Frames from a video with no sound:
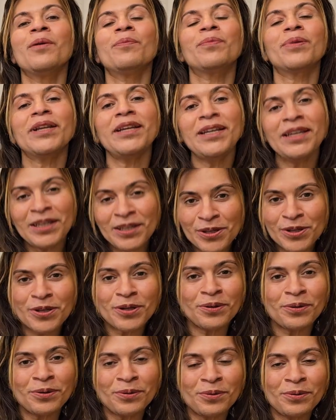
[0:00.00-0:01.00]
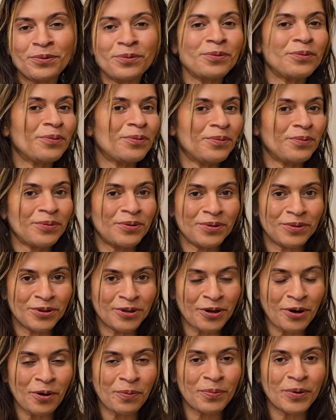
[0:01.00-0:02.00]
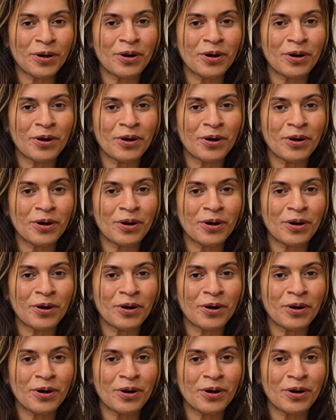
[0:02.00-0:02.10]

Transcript: Please do drop a